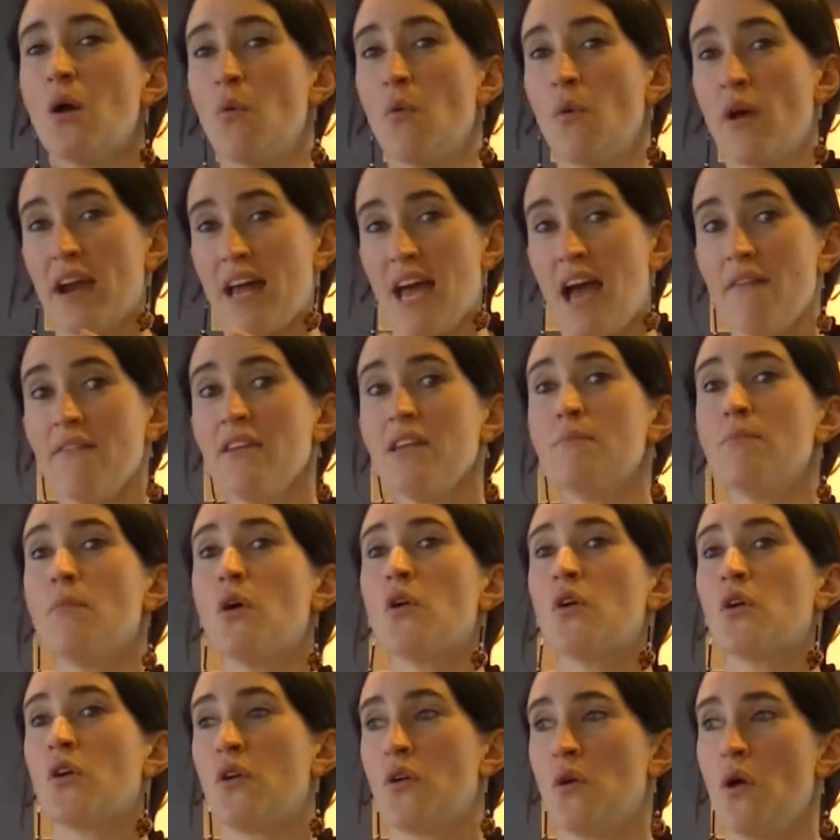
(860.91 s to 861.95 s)
where having
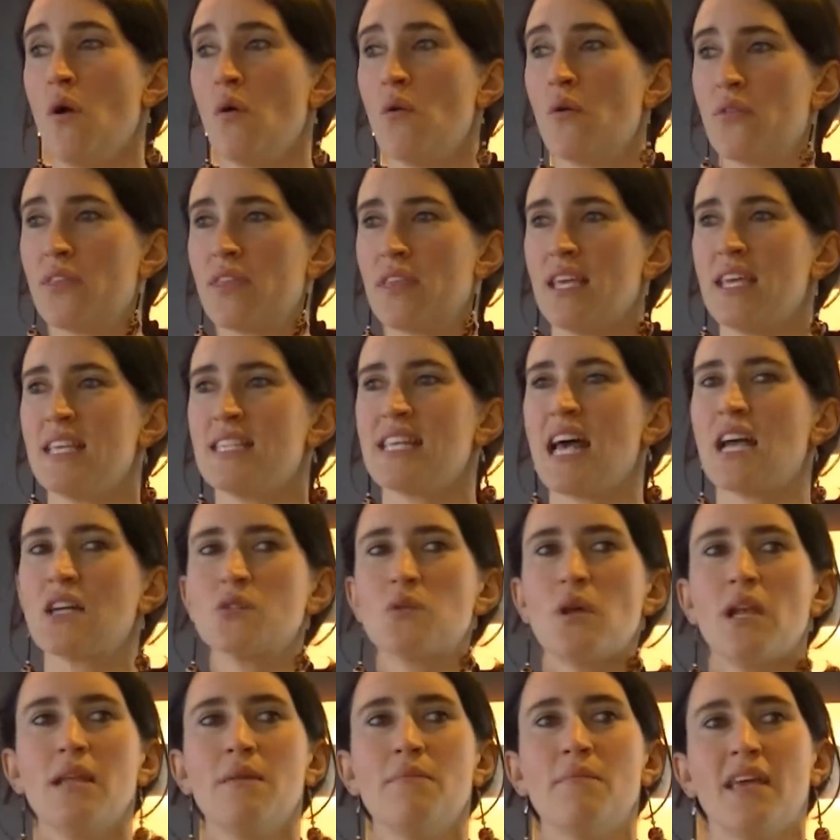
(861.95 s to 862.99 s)
more growth is
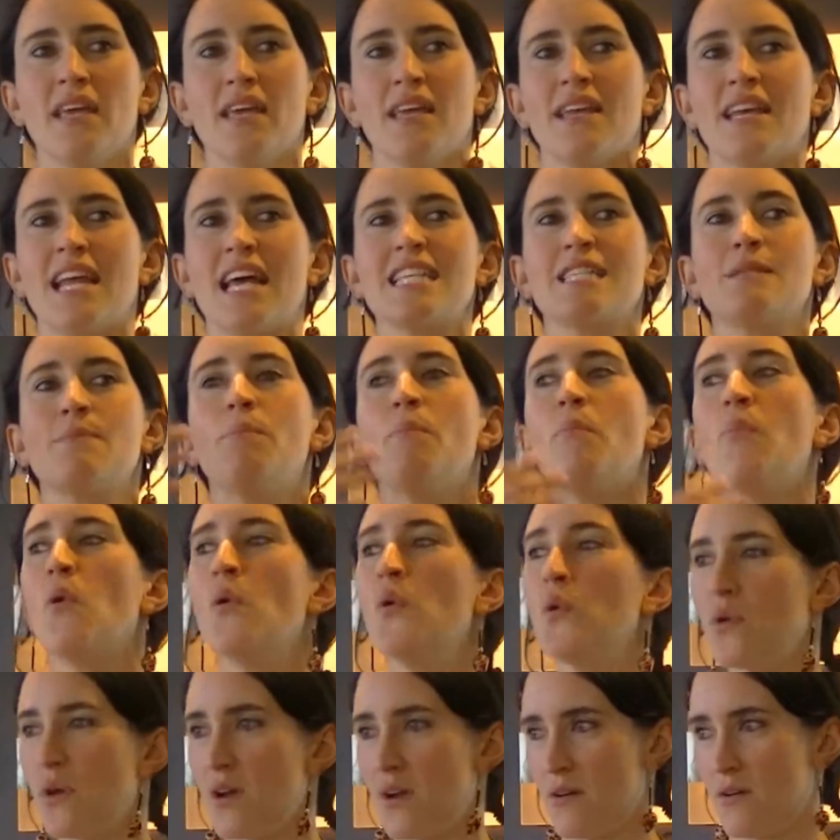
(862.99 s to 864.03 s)
actually making us
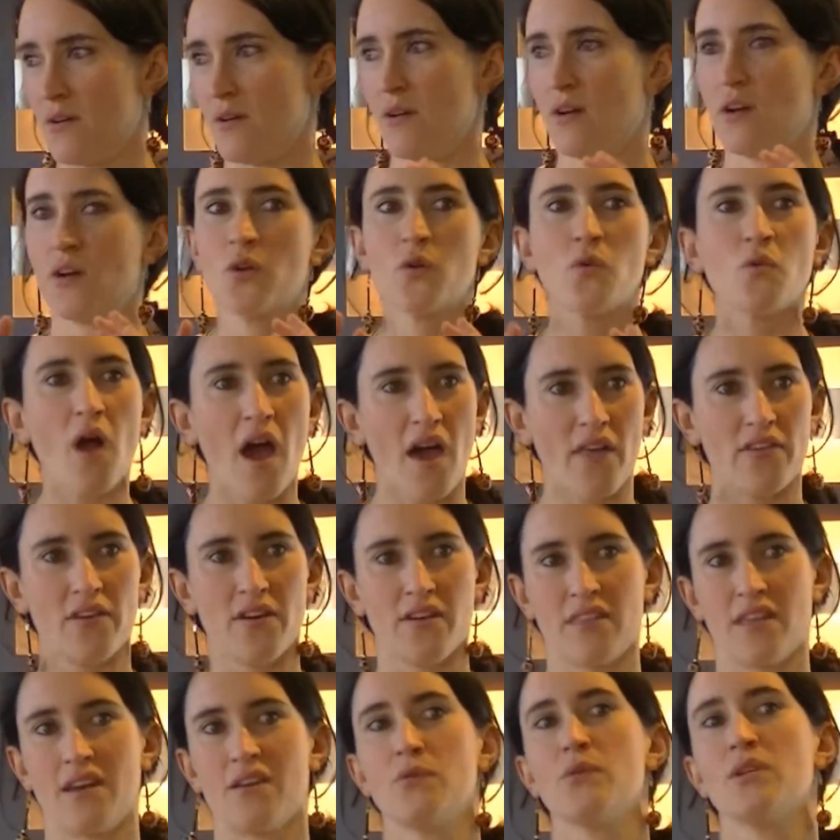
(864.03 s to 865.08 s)
poorer rather
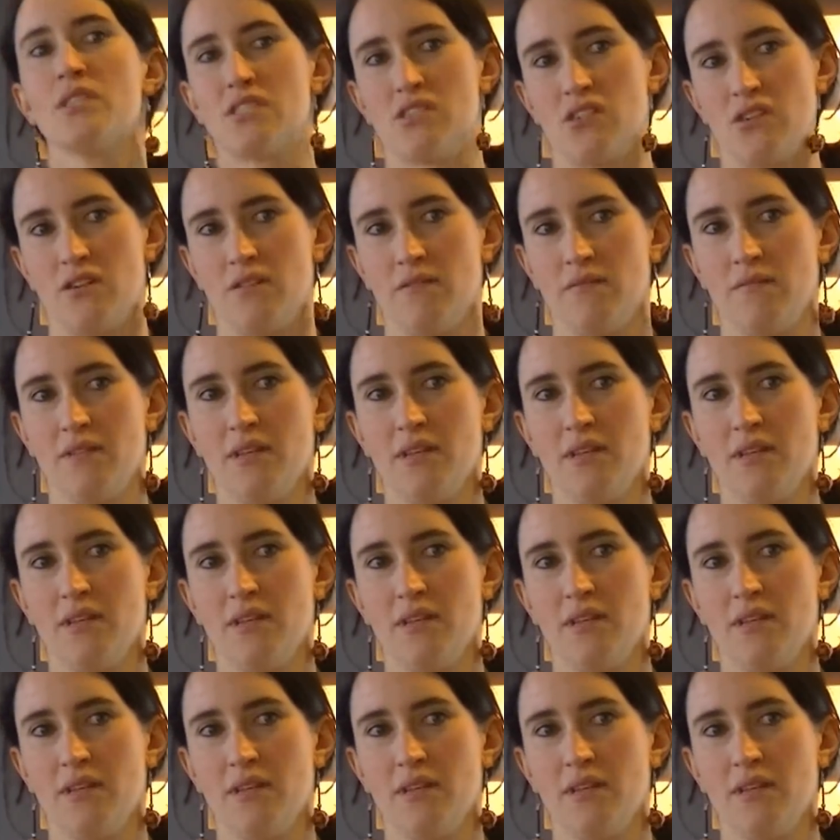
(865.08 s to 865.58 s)
than richer,